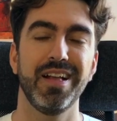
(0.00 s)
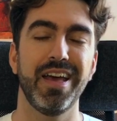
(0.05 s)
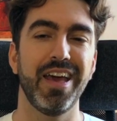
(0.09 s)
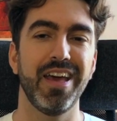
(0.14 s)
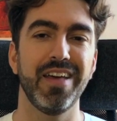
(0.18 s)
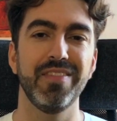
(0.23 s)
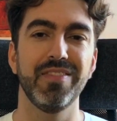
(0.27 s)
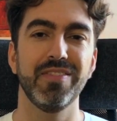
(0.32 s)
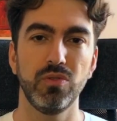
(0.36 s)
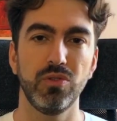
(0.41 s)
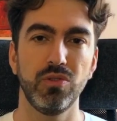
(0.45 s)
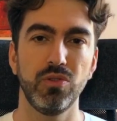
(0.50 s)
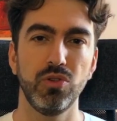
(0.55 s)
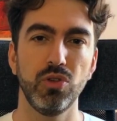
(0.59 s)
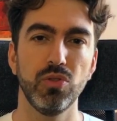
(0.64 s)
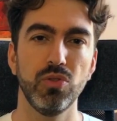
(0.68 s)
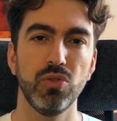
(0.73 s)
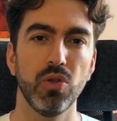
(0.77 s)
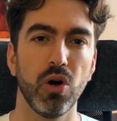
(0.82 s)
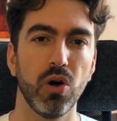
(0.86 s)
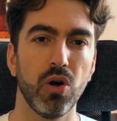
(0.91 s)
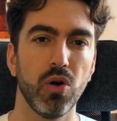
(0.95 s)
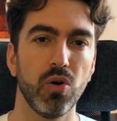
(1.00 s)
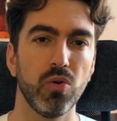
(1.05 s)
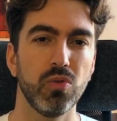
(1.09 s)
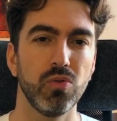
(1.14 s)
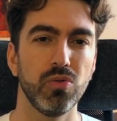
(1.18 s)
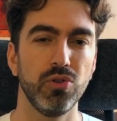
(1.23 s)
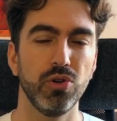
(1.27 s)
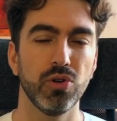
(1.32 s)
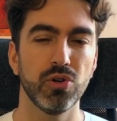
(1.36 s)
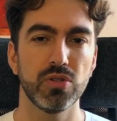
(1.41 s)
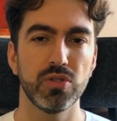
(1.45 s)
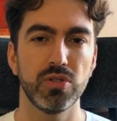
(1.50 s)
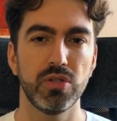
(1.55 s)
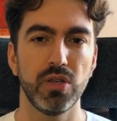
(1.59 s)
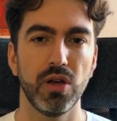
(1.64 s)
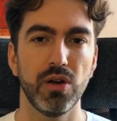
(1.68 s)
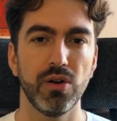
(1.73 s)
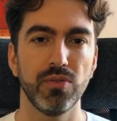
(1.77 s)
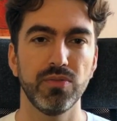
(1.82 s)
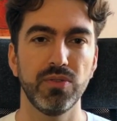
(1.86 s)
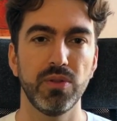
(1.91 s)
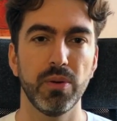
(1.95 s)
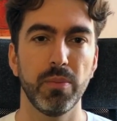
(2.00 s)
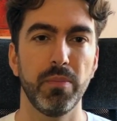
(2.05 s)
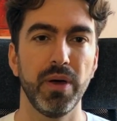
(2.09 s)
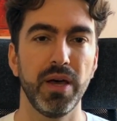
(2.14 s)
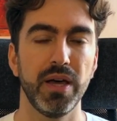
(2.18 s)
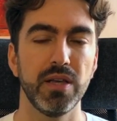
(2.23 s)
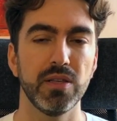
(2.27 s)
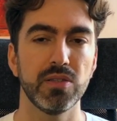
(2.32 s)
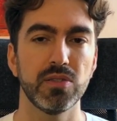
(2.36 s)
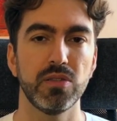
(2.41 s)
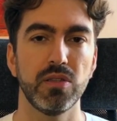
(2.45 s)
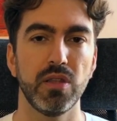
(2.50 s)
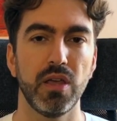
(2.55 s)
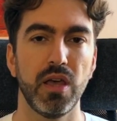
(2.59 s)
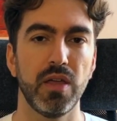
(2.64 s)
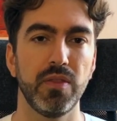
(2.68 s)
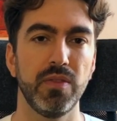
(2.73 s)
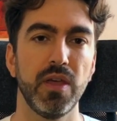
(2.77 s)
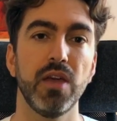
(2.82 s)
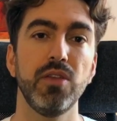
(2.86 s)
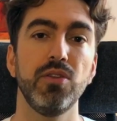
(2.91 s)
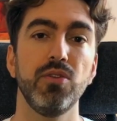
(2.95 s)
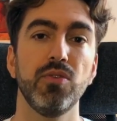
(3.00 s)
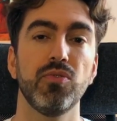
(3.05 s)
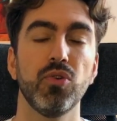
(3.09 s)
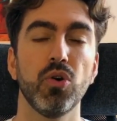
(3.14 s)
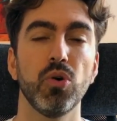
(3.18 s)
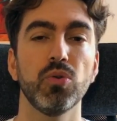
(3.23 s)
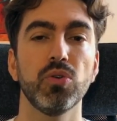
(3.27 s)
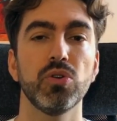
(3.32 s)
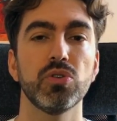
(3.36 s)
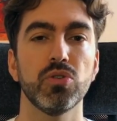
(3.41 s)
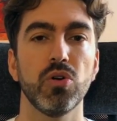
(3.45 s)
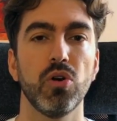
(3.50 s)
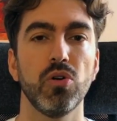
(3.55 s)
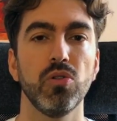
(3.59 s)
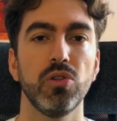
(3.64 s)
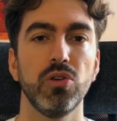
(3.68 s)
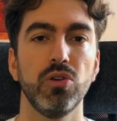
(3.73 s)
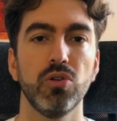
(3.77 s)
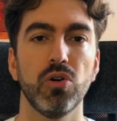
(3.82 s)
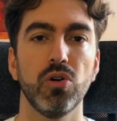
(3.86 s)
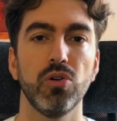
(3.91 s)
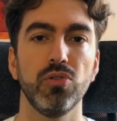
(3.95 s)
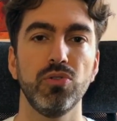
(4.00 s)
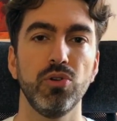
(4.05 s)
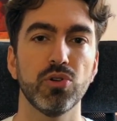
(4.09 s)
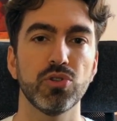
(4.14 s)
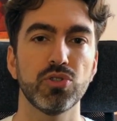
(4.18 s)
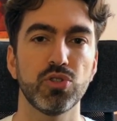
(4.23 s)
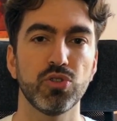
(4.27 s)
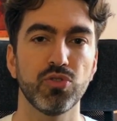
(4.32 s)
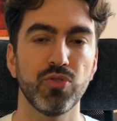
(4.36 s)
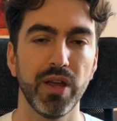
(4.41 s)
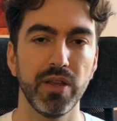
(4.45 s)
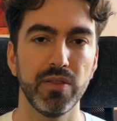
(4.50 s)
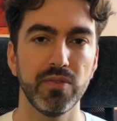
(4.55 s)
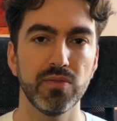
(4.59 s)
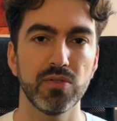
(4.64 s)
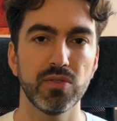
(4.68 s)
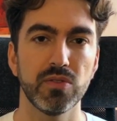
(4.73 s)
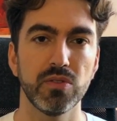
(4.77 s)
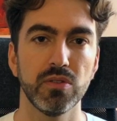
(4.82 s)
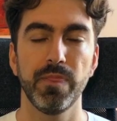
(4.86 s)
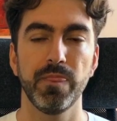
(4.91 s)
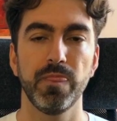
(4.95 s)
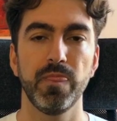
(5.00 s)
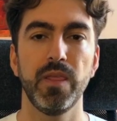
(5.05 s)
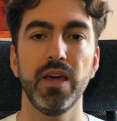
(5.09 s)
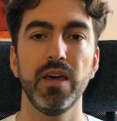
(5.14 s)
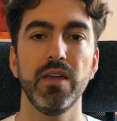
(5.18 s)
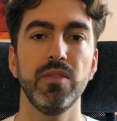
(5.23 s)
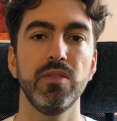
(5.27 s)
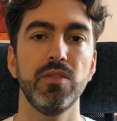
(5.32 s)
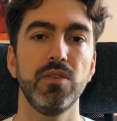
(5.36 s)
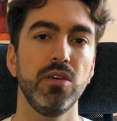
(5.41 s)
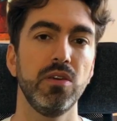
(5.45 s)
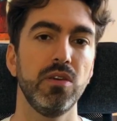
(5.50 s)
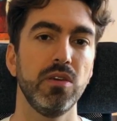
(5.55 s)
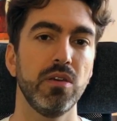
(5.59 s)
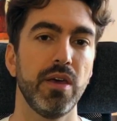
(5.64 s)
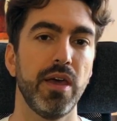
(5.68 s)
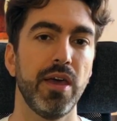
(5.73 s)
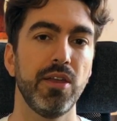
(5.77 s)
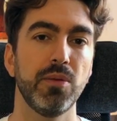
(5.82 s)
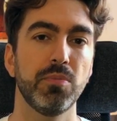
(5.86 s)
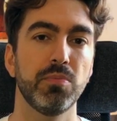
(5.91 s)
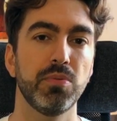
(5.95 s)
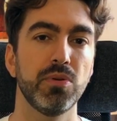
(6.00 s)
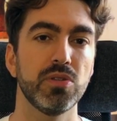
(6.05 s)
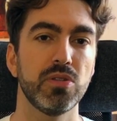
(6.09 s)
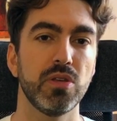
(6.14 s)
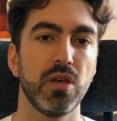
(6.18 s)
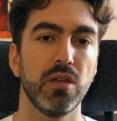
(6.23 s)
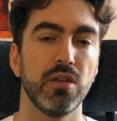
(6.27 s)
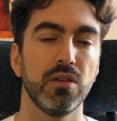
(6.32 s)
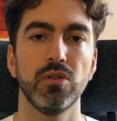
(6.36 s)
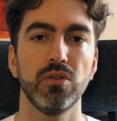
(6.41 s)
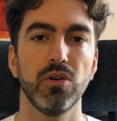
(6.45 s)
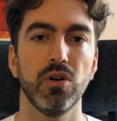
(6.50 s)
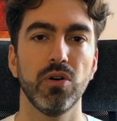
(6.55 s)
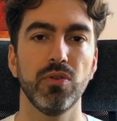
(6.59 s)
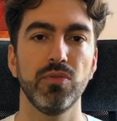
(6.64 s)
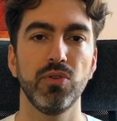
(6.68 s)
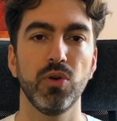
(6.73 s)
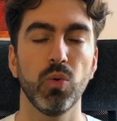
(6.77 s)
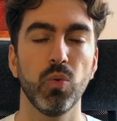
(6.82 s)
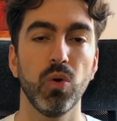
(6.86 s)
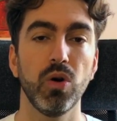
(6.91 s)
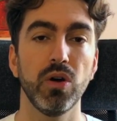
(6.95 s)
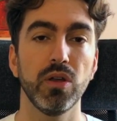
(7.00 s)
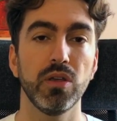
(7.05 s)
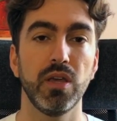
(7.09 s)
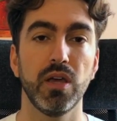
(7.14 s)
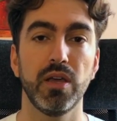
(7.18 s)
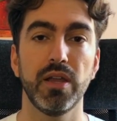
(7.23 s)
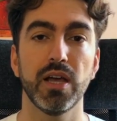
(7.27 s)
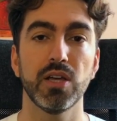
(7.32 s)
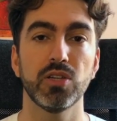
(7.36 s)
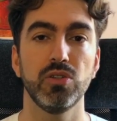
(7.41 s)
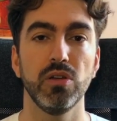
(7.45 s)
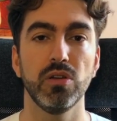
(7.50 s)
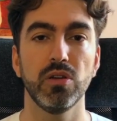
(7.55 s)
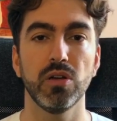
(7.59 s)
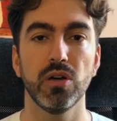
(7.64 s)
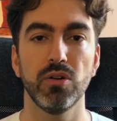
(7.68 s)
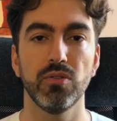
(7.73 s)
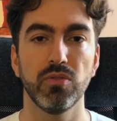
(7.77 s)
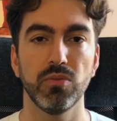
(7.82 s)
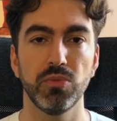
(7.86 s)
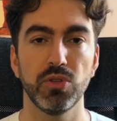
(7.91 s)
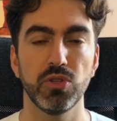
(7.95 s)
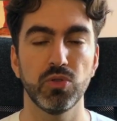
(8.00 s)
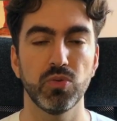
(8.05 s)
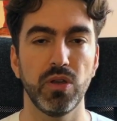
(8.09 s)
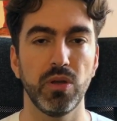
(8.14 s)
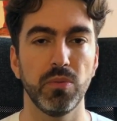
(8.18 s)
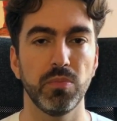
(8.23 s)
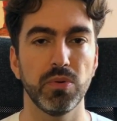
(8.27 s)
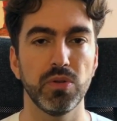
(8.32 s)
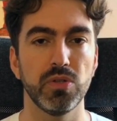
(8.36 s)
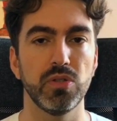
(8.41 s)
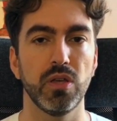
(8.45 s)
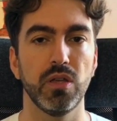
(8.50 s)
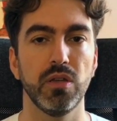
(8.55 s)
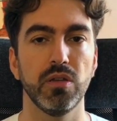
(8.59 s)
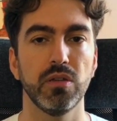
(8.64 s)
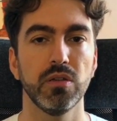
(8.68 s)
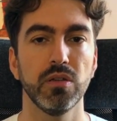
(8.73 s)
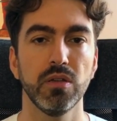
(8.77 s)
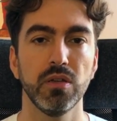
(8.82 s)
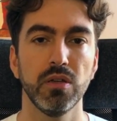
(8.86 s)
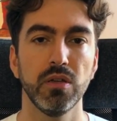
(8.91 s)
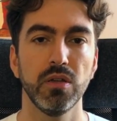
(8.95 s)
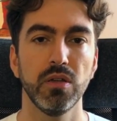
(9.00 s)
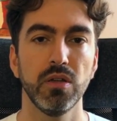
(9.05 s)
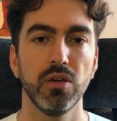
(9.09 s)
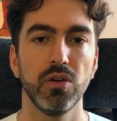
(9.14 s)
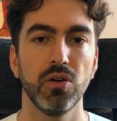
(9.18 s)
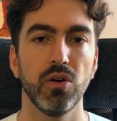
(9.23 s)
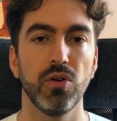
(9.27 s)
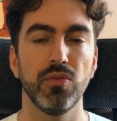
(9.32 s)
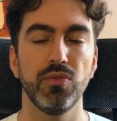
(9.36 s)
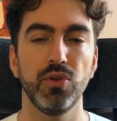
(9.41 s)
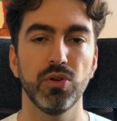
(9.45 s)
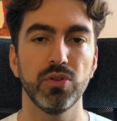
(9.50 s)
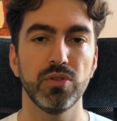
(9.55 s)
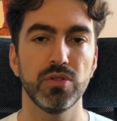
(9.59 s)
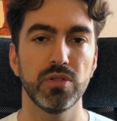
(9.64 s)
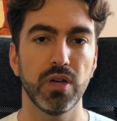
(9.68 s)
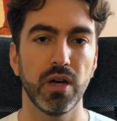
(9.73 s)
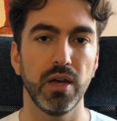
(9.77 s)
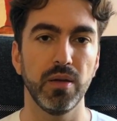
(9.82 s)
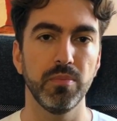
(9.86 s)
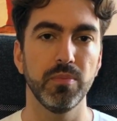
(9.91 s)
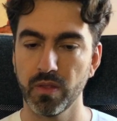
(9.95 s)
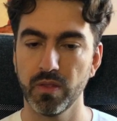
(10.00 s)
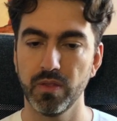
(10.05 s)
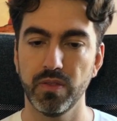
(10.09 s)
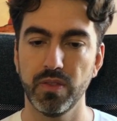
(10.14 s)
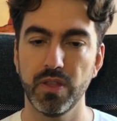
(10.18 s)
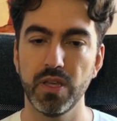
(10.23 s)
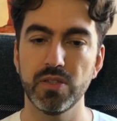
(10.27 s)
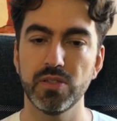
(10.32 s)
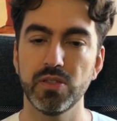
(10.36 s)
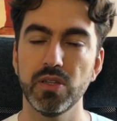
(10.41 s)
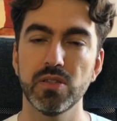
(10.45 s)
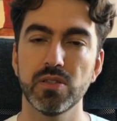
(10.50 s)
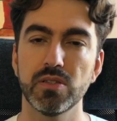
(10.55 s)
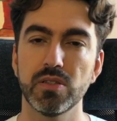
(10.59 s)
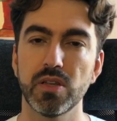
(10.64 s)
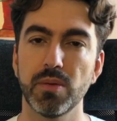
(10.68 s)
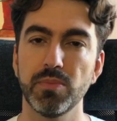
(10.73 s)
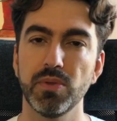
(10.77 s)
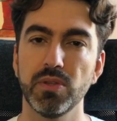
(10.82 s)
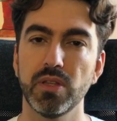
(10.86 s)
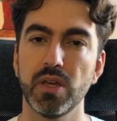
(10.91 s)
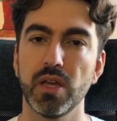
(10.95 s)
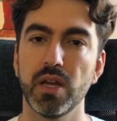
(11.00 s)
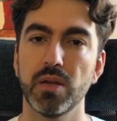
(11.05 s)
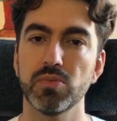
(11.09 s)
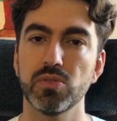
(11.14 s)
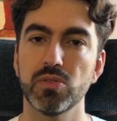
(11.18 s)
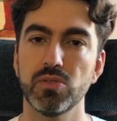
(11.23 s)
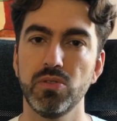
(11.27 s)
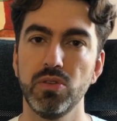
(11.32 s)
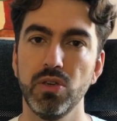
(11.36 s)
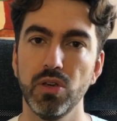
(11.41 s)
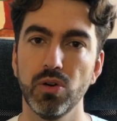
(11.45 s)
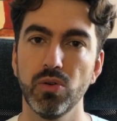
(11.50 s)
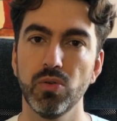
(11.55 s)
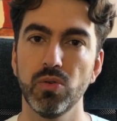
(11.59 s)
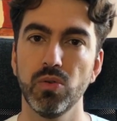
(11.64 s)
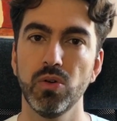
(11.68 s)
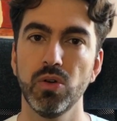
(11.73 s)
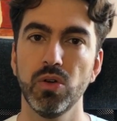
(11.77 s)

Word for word: and you know yourself the best, and then you focus only on your strengths, then the 80% of your work can actually come from the 20% of your time. This is something that I'm still